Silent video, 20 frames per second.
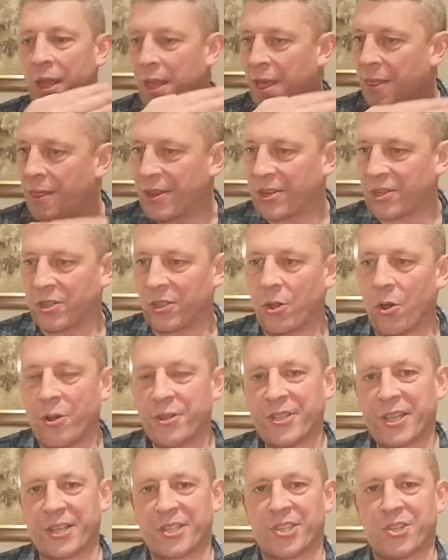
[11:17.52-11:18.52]
there's
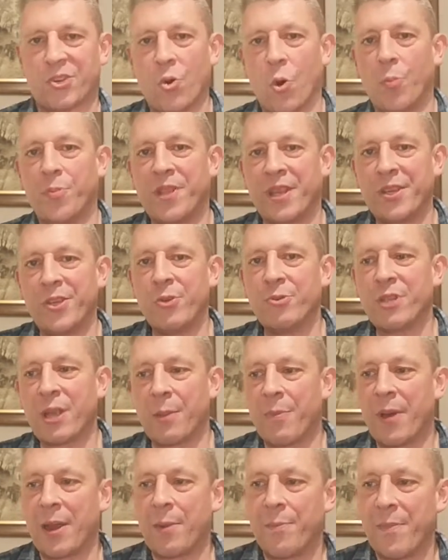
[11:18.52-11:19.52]
lots of scope to use a
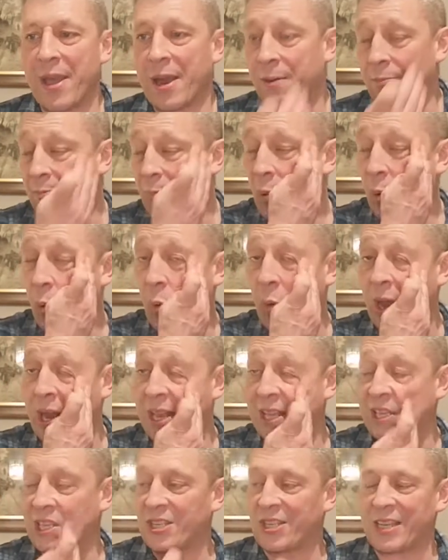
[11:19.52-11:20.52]
bit more bow, and
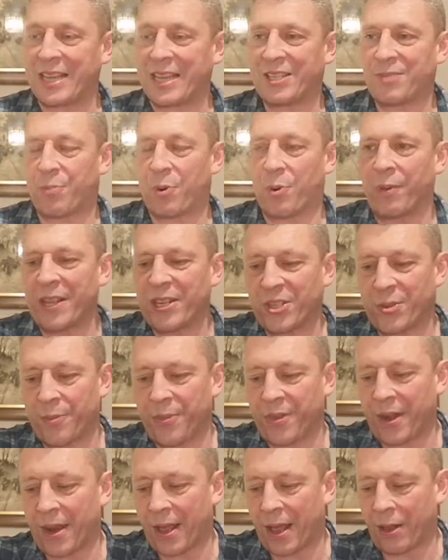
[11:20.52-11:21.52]
it's probably
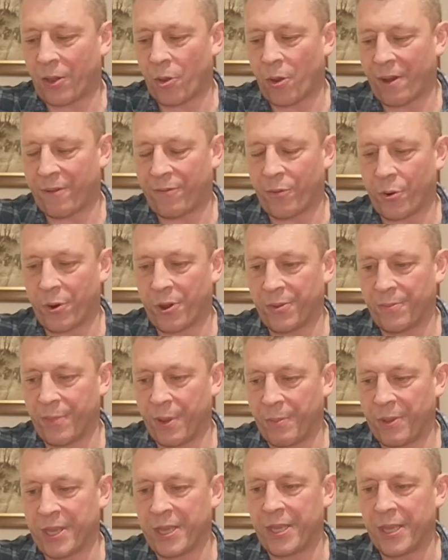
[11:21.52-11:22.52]
something that a lot of folk could
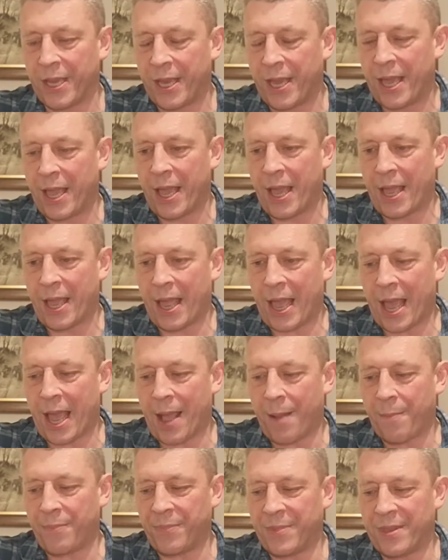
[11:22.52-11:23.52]
maybe
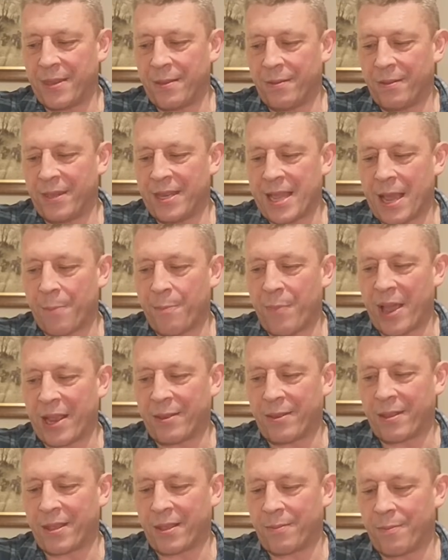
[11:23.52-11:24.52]
do a
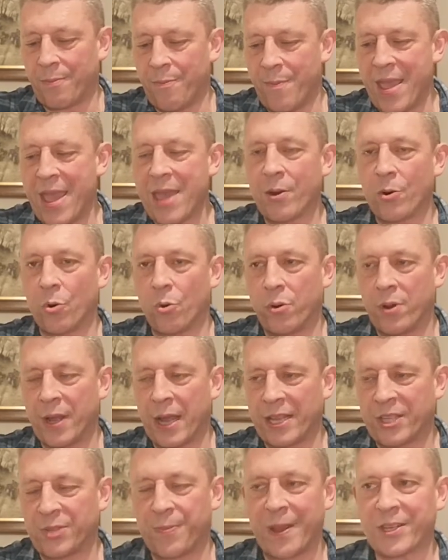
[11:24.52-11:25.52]
bit more,
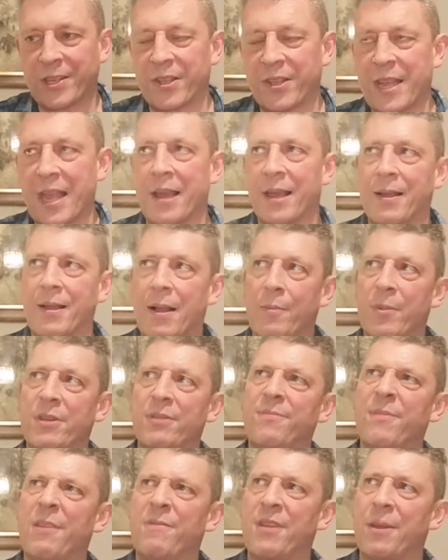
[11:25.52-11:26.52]
especially, I
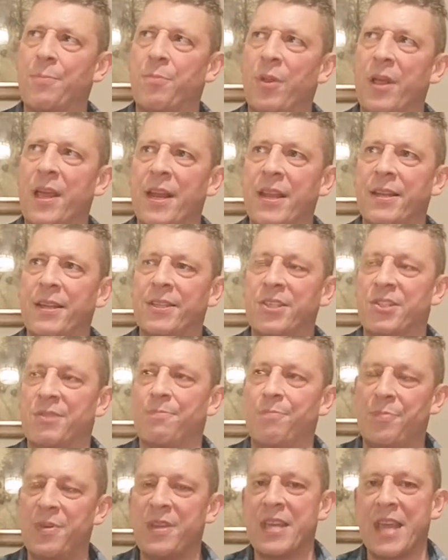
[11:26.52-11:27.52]
mean, if you're playing in
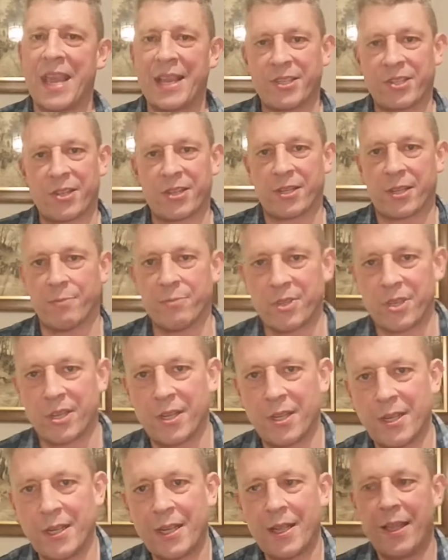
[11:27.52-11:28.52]
PA systems
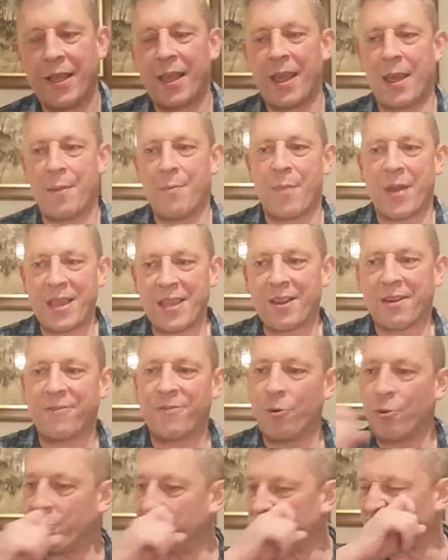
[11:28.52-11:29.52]
and
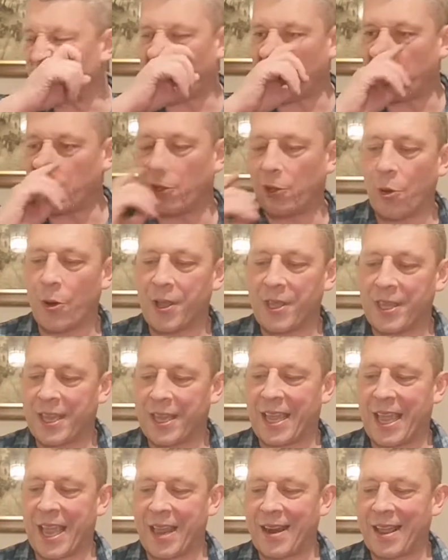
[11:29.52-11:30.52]
microphones a lot, you
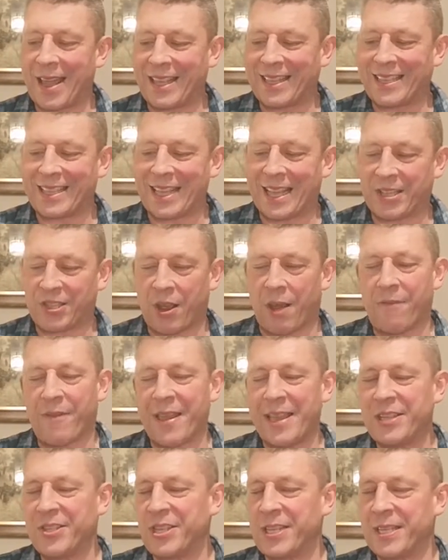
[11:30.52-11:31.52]
can, it's
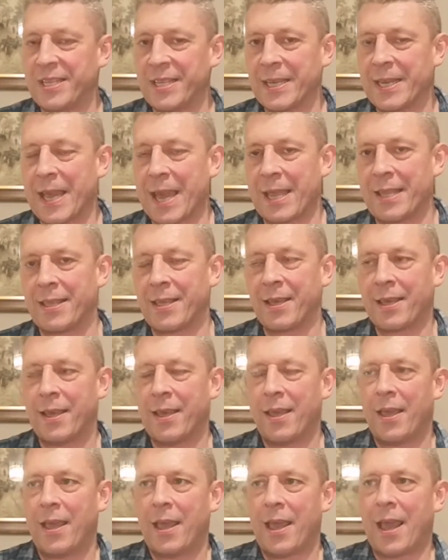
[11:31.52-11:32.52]
awfully easy to get
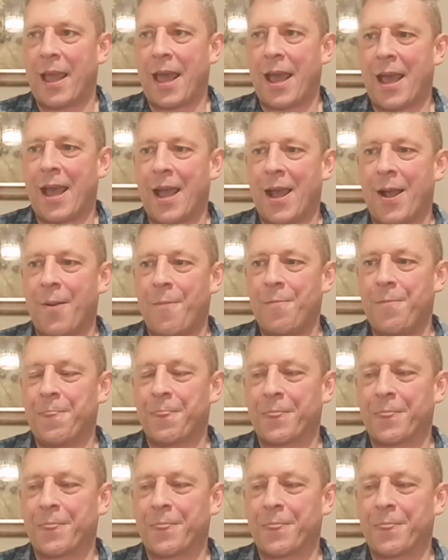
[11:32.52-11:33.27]
a